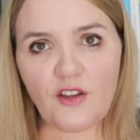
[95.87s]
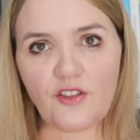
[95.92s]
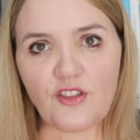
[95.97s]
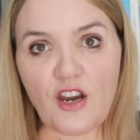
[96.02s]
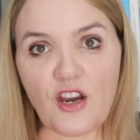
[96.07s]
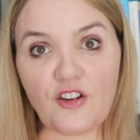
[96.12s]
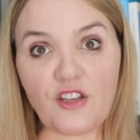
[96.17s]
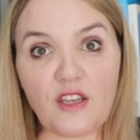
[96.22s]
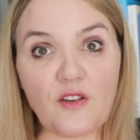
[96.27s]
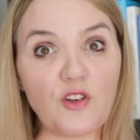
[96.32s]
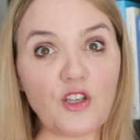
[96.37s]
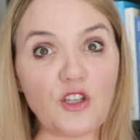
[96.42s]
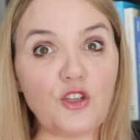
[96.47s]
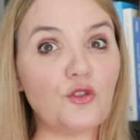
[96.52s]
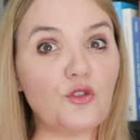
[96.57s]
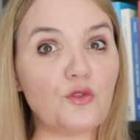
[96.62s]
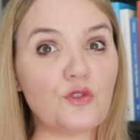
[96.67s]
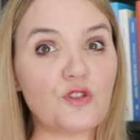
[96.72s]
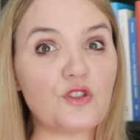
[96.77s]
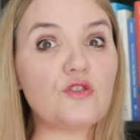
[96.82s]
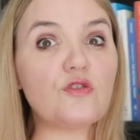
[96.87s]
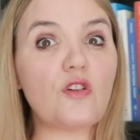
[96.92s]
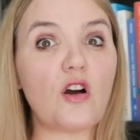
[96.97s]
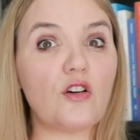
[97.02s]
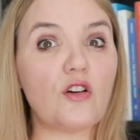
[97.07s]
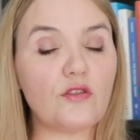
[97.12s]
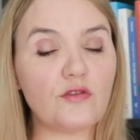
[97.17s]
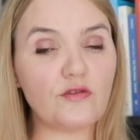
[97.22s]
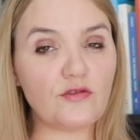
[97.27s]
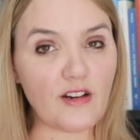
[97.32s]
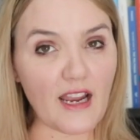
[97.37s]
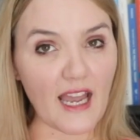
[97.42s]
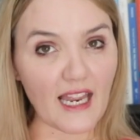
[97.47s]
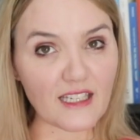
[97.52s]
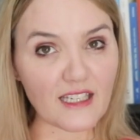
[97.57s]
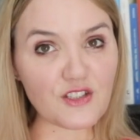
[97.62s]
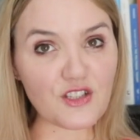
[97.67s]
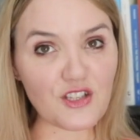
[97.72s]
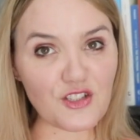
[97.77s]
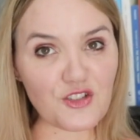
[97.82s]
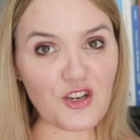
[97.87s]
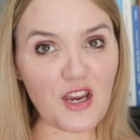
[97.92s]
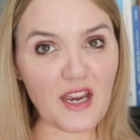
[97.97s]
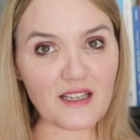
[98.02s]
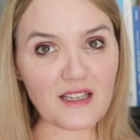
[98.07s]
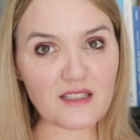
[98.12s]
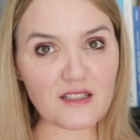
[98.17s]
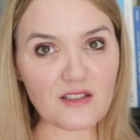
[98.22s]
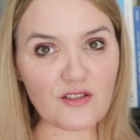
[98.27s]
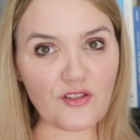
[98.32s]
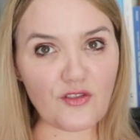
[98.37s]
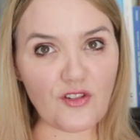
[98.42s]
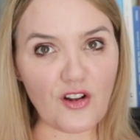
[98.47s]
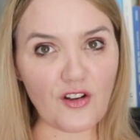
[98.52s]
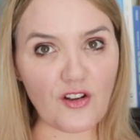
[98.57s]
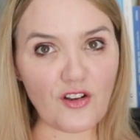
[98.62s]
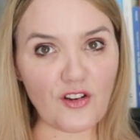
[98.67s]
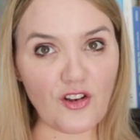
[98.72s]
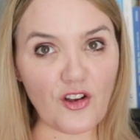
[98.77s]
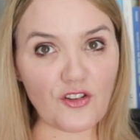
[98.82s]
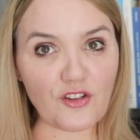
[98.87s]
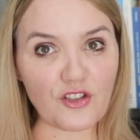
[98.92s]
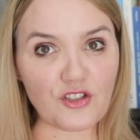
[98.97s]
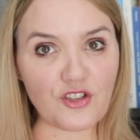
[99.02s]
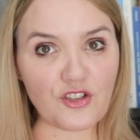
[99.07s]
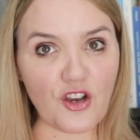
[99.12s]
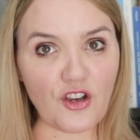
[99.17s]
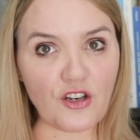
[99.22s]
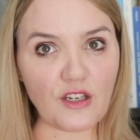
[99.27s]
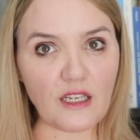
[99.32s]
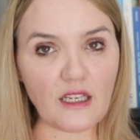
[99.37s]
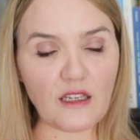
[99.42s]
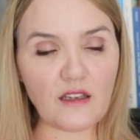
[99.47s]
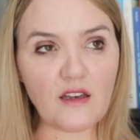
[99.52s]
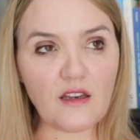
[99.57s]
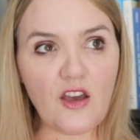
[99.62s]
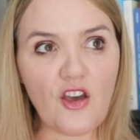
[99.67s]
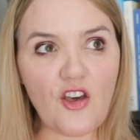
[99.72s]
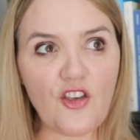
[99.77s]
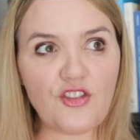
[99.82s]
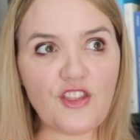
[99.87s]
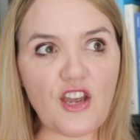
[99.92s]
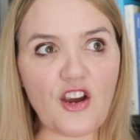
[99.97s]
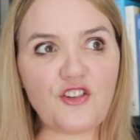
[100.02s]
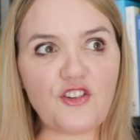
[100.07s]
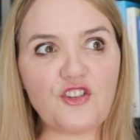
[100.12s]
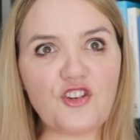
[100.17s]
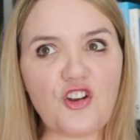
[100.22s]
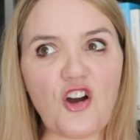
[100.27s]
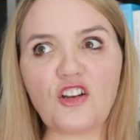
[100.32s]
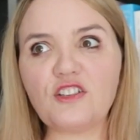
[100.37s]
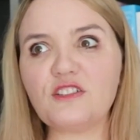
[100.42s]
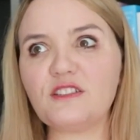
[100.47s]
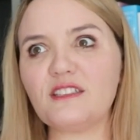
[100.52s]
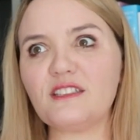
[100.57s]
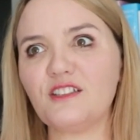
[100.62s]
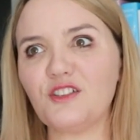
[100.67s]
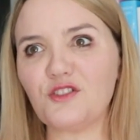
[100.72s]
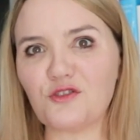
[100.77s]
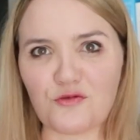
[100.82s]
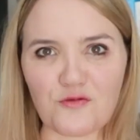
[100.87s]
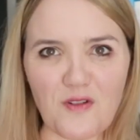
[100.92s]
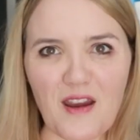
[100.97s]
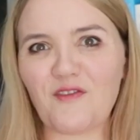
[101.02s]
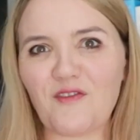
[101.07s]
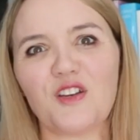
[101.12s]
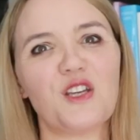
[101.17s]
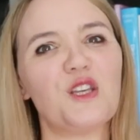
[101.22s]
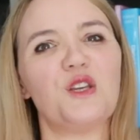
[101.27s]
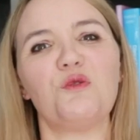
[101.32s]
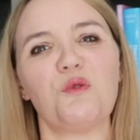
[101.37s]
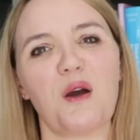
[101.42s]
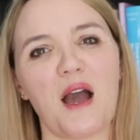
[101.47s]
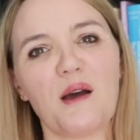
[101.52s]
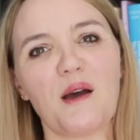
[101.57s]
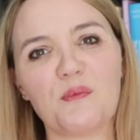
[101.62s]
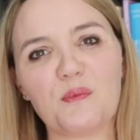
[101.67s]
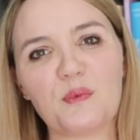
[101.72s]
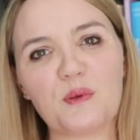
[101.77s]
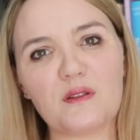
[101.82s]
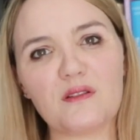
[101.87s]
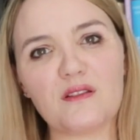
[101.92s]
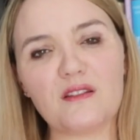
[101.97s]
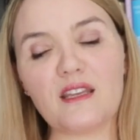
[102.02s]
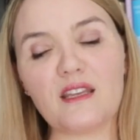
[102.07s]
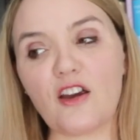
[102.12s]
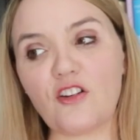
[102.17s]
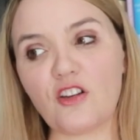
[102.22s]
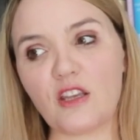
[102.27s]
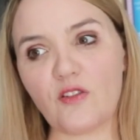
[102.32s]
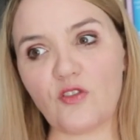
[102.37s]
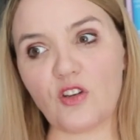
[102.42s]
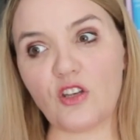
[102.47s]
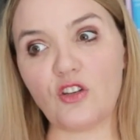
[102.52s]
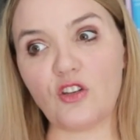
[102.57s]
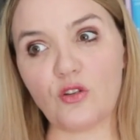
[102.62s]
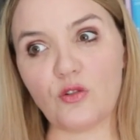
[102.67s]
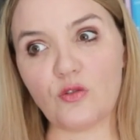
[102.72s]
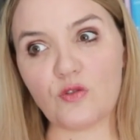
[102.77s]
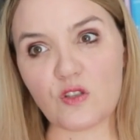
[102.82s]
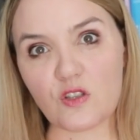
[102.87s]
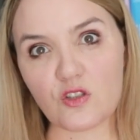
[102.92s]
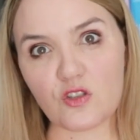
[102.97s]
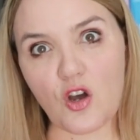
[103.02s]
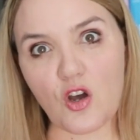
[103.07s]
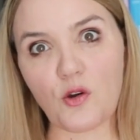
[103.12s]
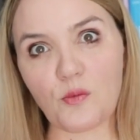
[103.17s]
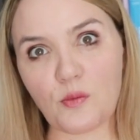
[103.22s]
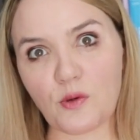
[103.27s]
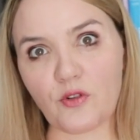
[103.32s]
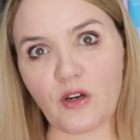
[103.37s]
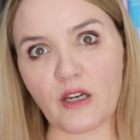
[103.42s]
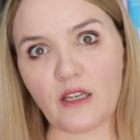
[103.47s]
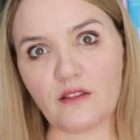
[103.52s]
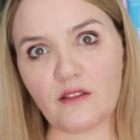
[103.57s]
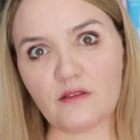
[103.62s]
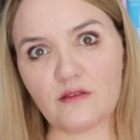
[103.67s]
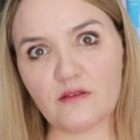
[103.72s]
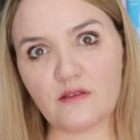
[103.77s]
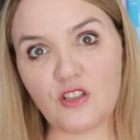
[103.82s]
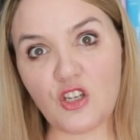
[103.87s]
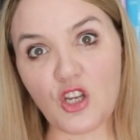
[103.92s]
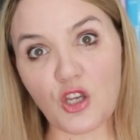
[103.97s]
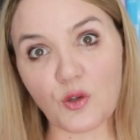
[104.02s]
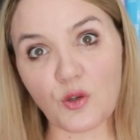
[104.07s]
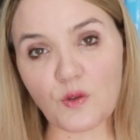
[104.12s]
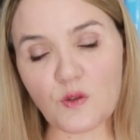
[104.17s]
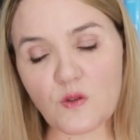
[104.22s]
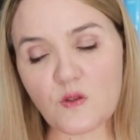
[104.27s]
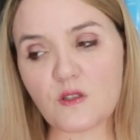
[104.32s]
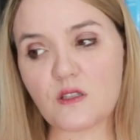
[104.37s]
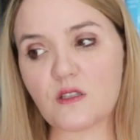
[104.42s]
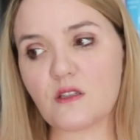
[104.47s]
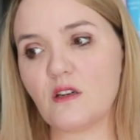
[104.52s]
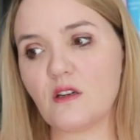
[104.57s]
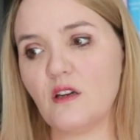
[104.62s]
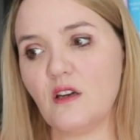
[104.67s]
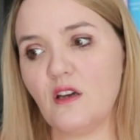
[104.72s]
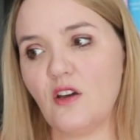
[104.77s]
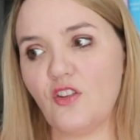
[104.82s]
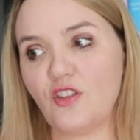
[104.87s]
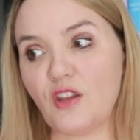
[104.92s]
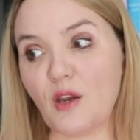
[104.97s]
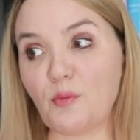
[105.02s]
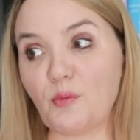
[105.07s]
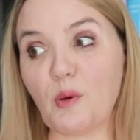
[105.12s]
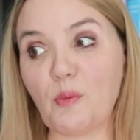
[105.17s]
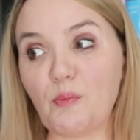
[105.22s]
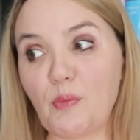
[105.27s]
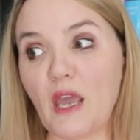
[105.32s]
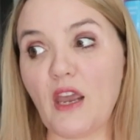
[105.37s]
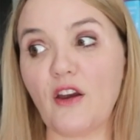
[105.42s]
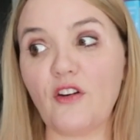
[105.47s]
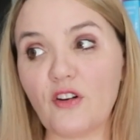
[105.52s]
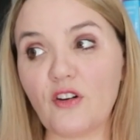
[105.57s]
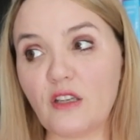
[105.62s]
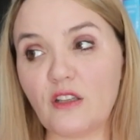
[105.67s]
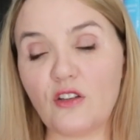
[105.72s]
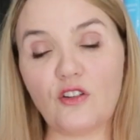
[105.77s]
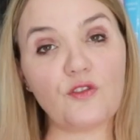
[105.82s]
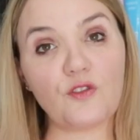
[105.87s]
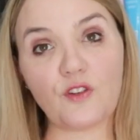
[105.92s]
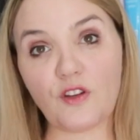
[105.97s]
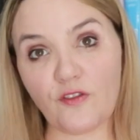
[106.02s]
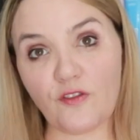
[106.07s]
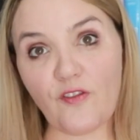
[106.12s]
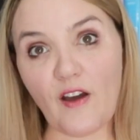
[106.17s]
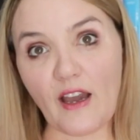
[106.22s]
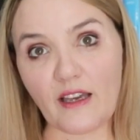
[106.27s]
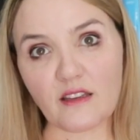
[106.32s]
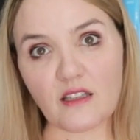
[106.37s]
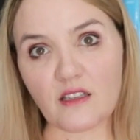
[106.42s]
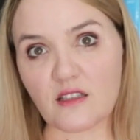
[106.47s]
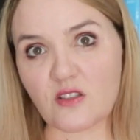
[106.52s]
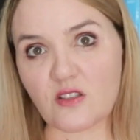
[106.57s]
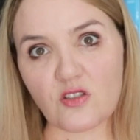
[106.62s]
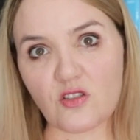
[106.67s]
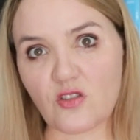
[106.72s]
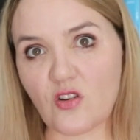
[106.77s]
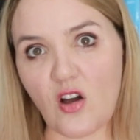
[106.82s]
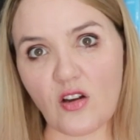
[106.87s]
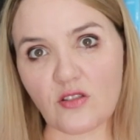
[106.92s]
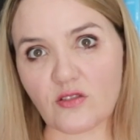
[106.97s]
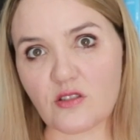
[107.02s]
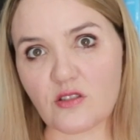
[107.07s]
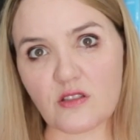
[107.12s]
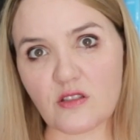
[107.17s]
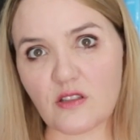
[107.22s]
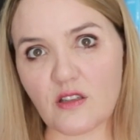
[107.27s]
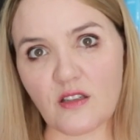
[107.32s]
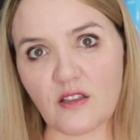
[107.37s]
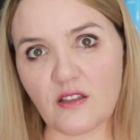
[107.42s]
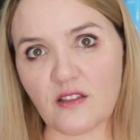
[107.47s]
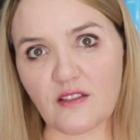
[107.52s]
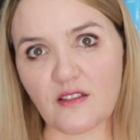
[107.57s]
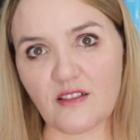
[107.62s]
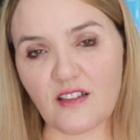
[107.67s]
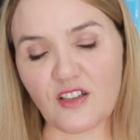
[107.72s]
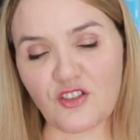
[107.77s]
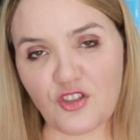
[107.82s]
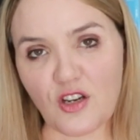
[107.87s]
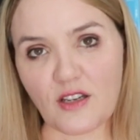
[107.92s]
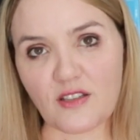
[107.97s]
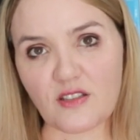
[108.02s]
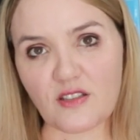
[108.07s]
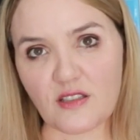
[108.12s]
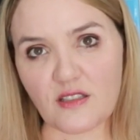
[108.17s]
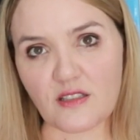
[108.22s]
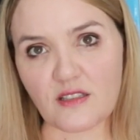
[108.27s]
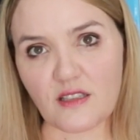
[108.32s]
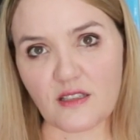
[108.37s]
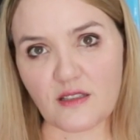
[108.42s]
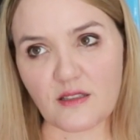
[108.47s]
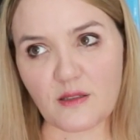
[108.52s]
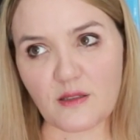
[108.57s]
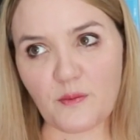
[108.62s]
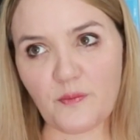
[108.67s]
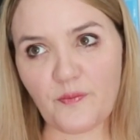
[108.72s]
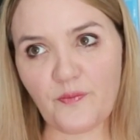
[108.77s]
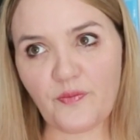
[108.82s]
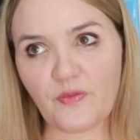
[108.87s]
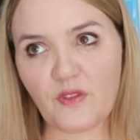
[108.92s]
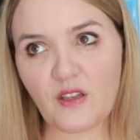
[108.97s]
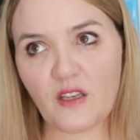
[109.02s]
They're giving you strong reality checks along the journey. They're not revving you up. They're giving you sobering news. They're preparing you for the fact that it's not a justice system.